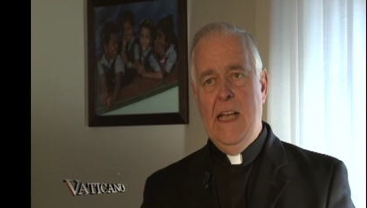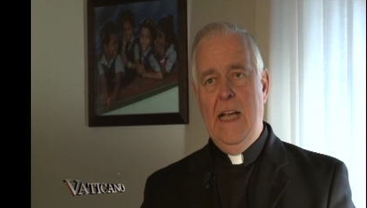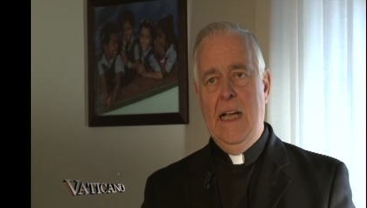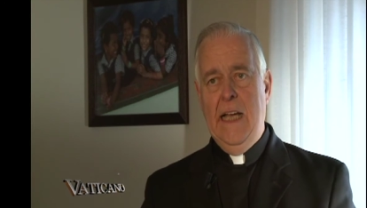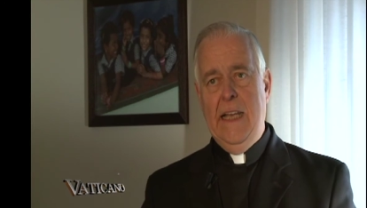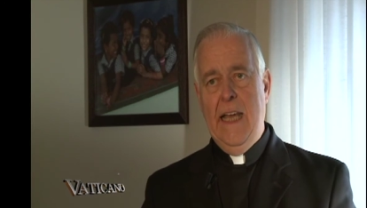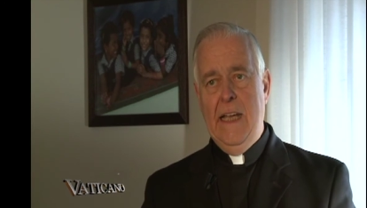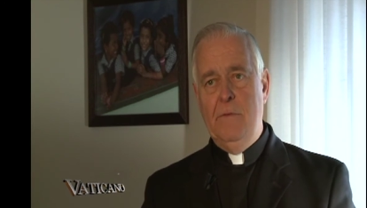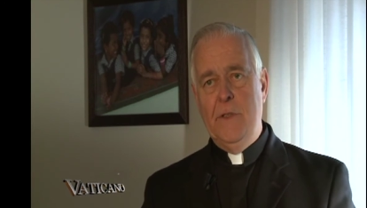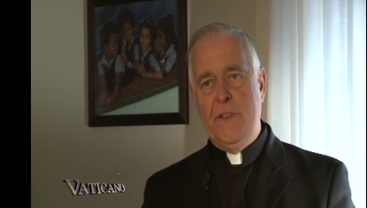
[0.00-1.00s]
Uh, and I
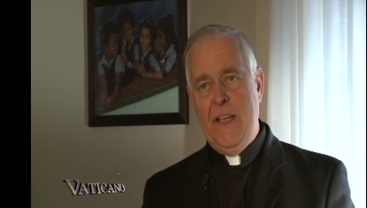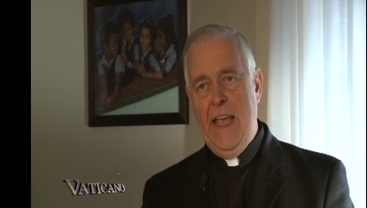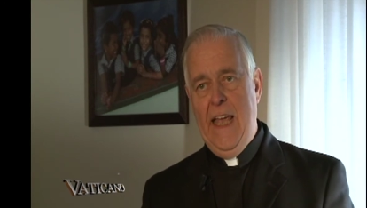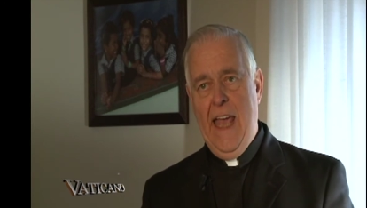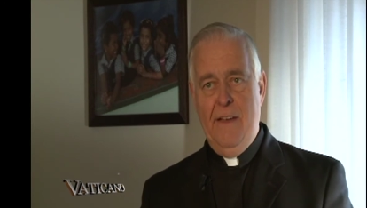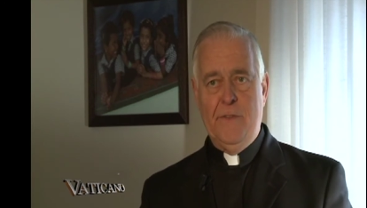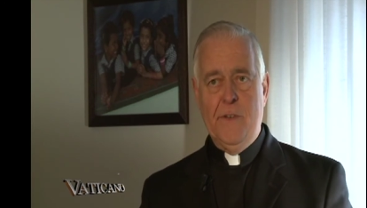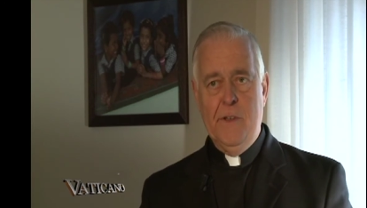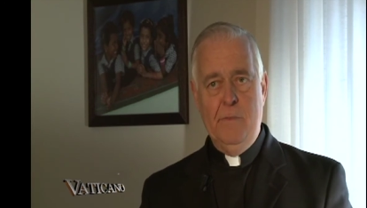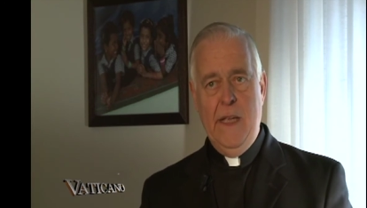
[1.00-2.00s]
would say,
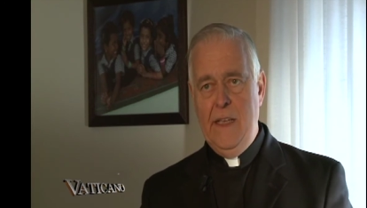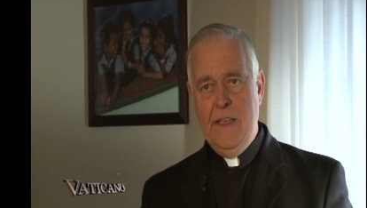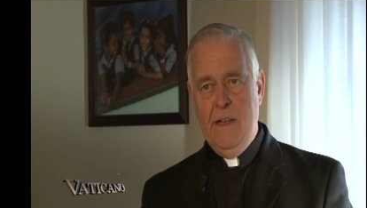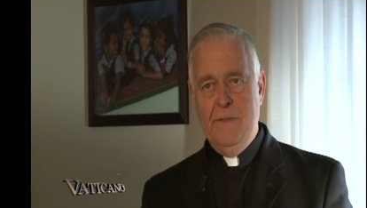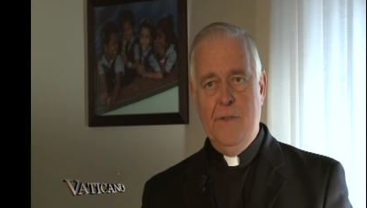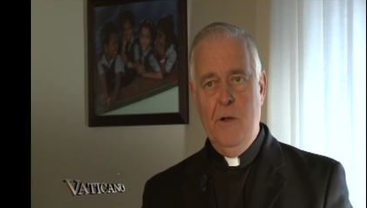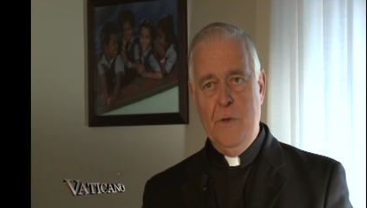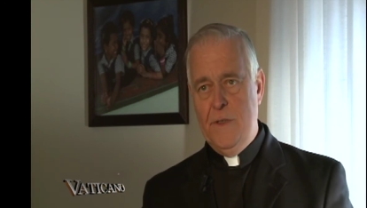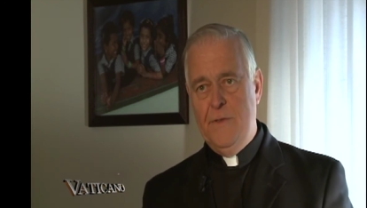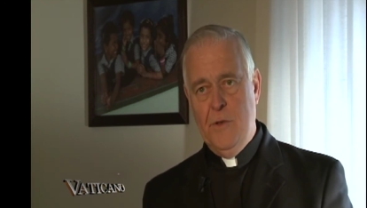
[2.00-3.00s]
after being there for
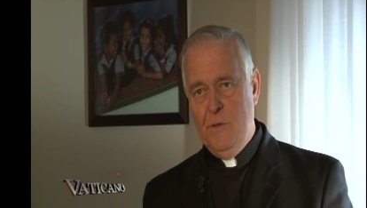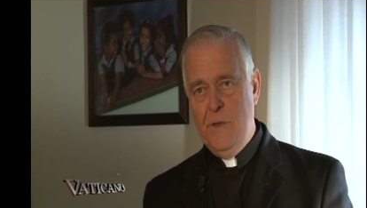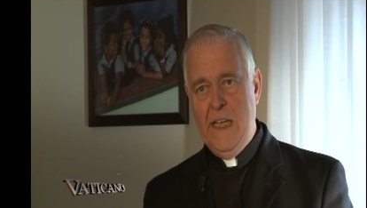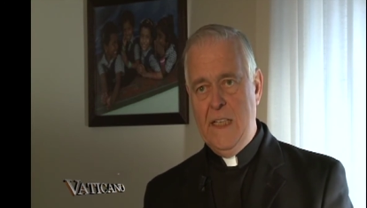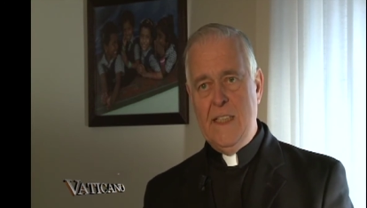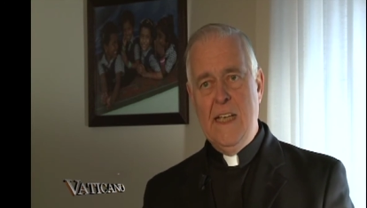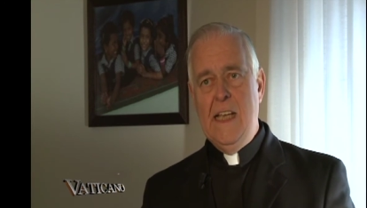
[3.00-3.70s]
almost four weeks,